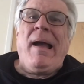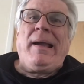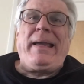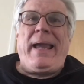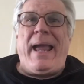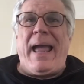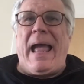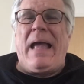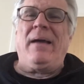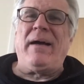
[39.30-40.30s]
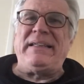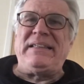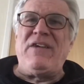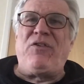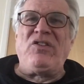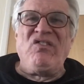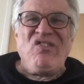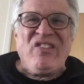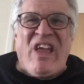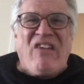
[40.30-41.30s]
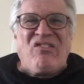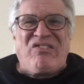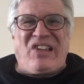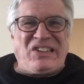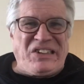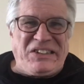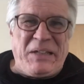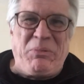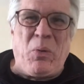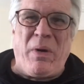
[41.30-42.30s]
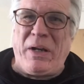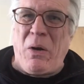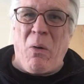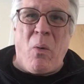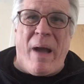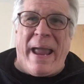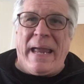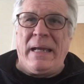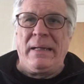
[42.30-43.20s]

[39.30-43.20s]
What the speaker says: Yeah, I sniffled. Doesn't seem to want to go away.